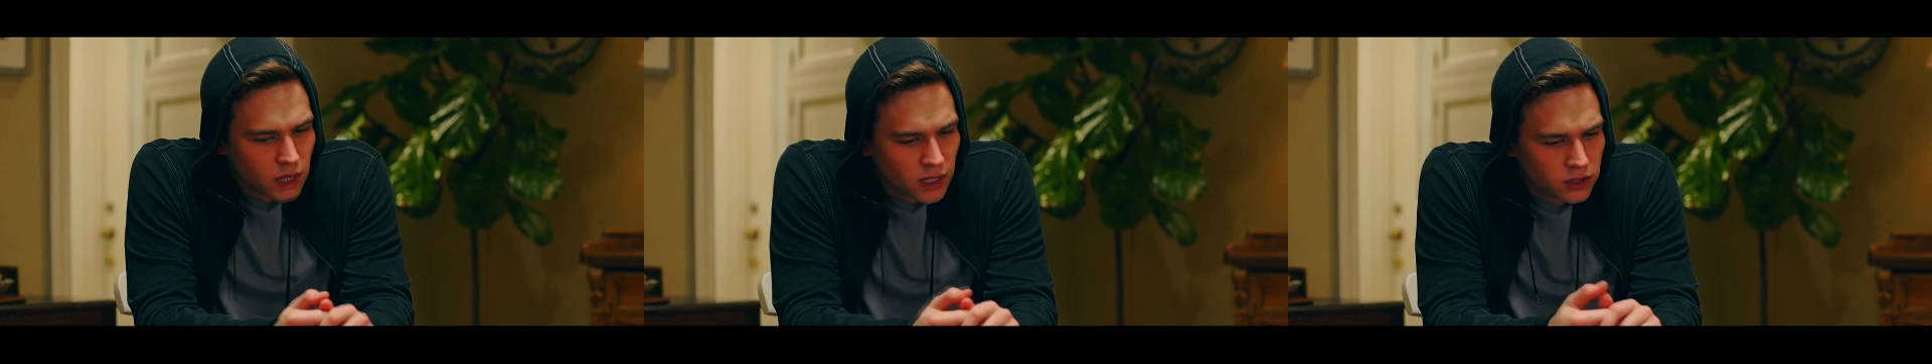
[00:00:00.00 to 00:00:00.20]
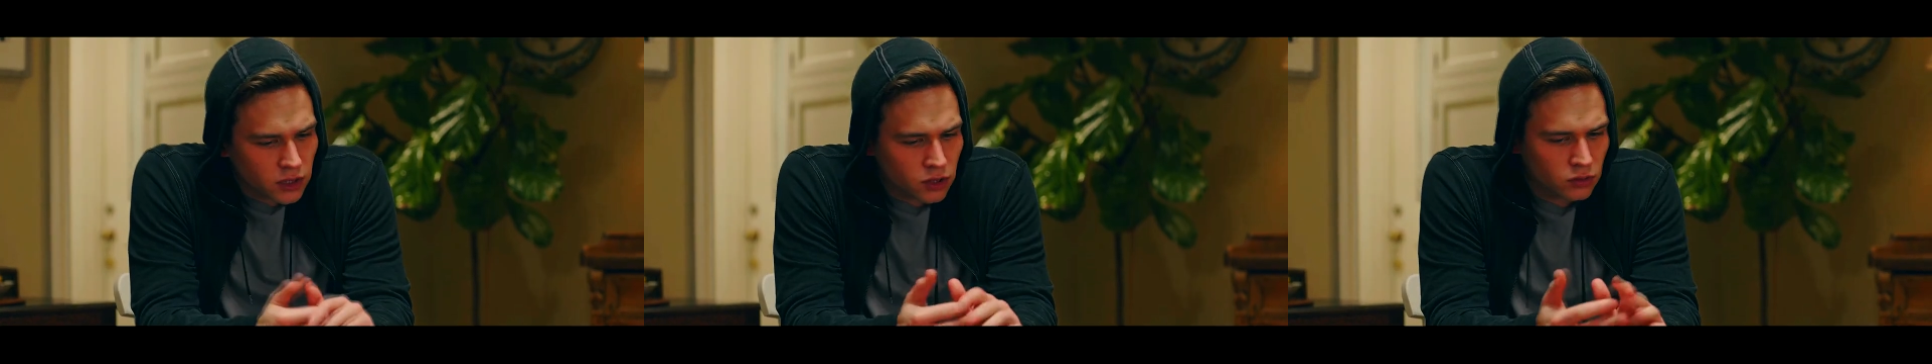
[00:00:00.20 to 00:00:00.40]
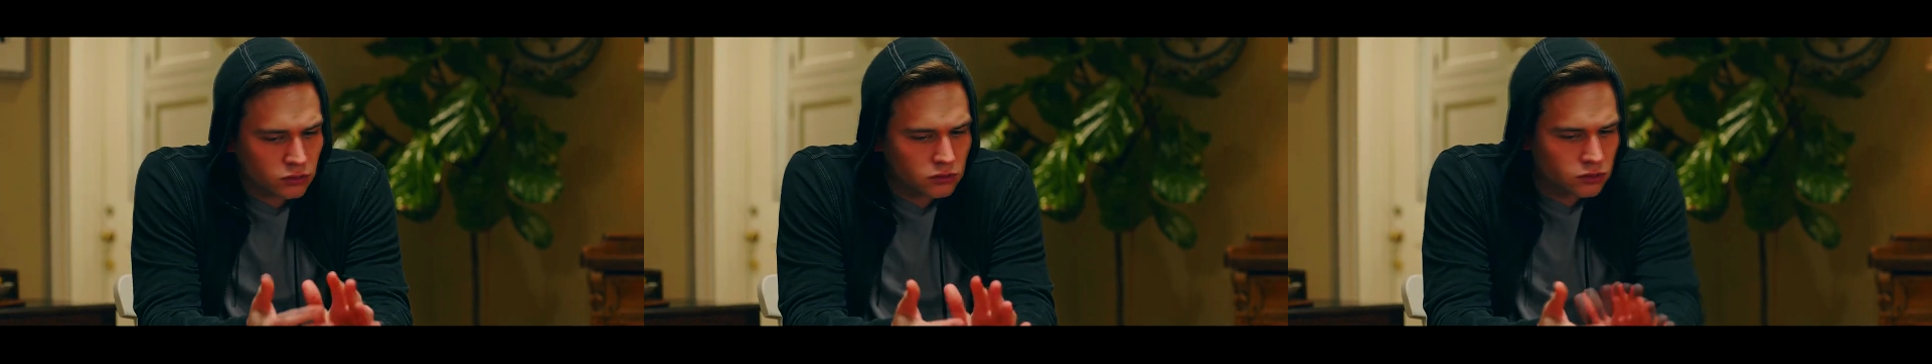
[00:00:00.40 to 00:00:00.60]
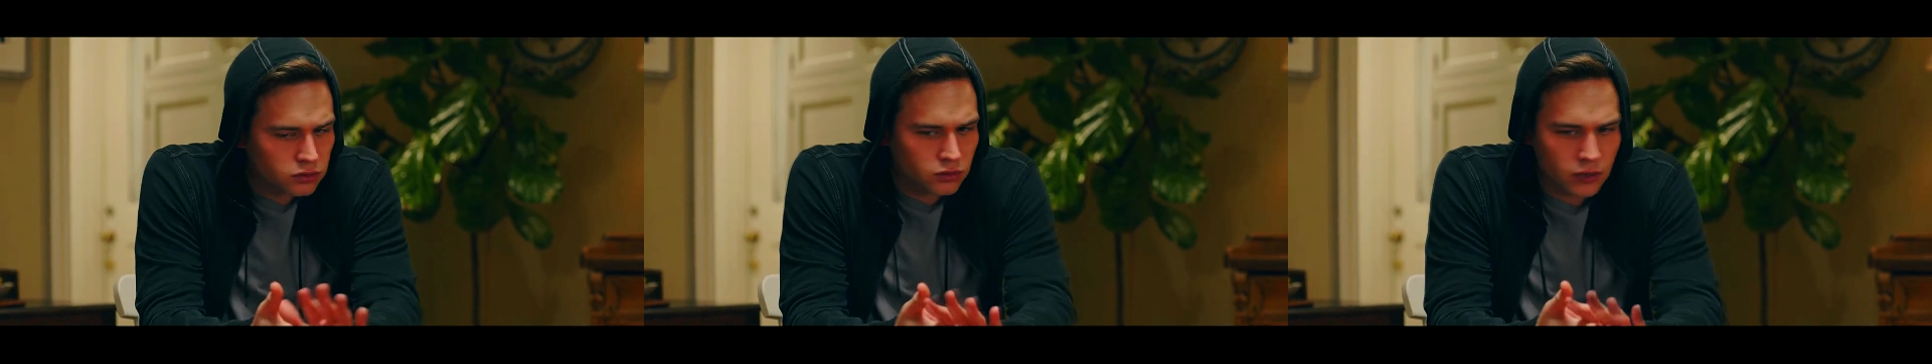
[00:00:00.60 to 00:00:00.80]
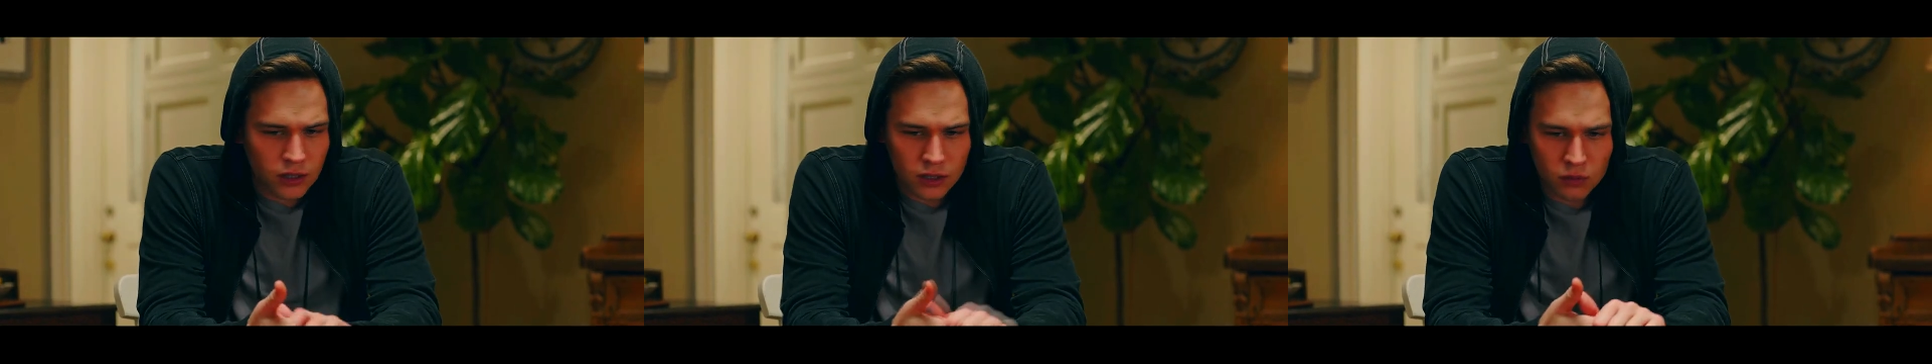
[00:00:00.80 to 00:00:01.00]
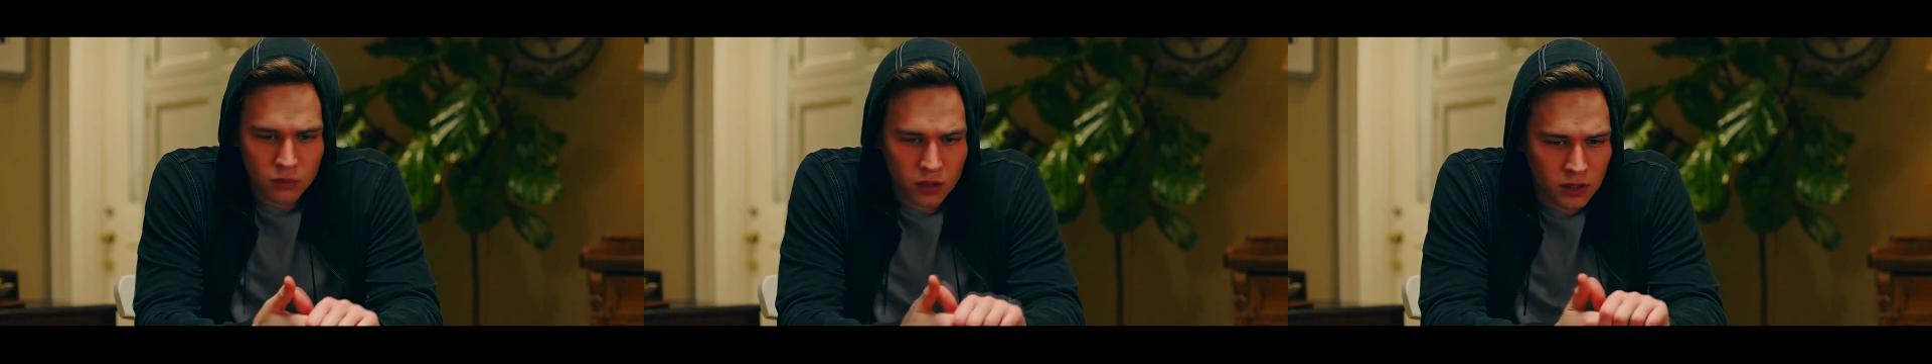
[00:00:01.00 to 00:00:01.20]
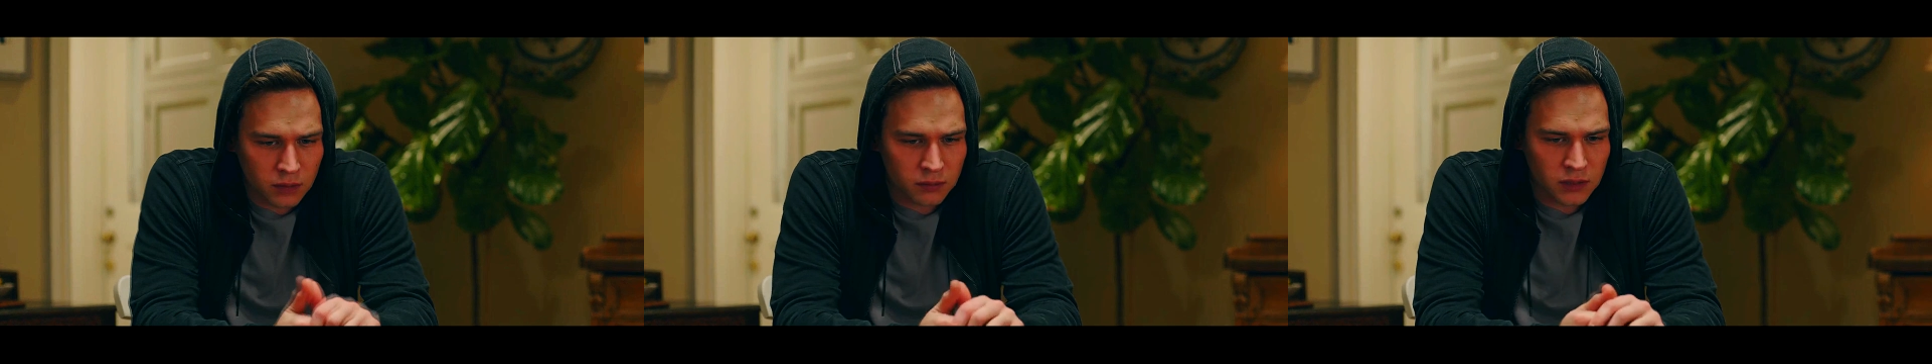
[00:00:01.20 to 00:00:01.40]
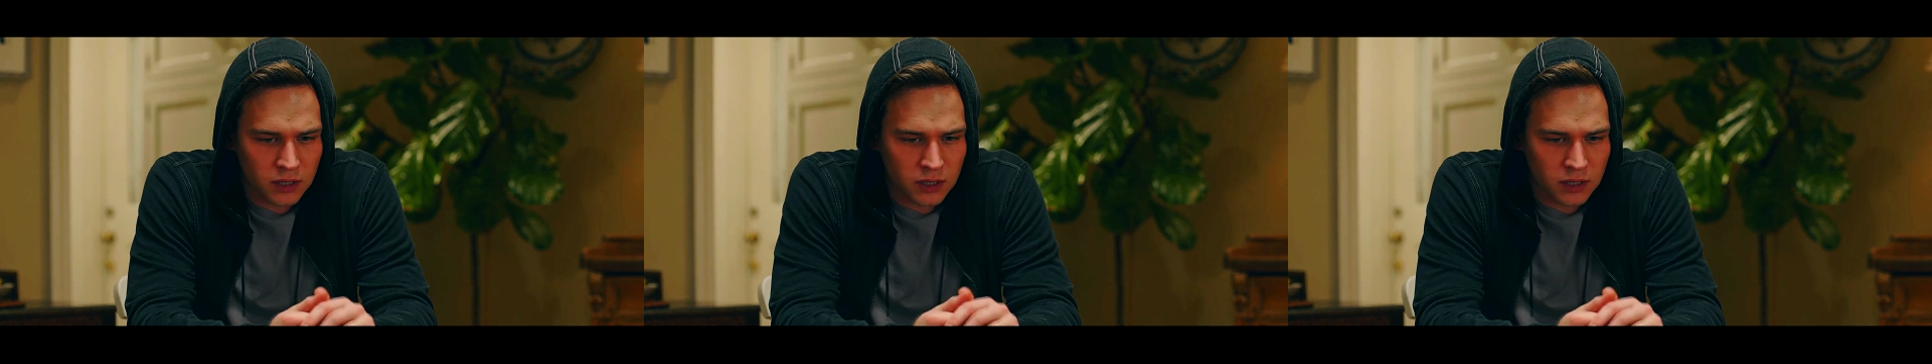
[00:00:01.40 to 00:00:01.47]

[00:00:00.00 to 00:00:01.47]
I don't really want to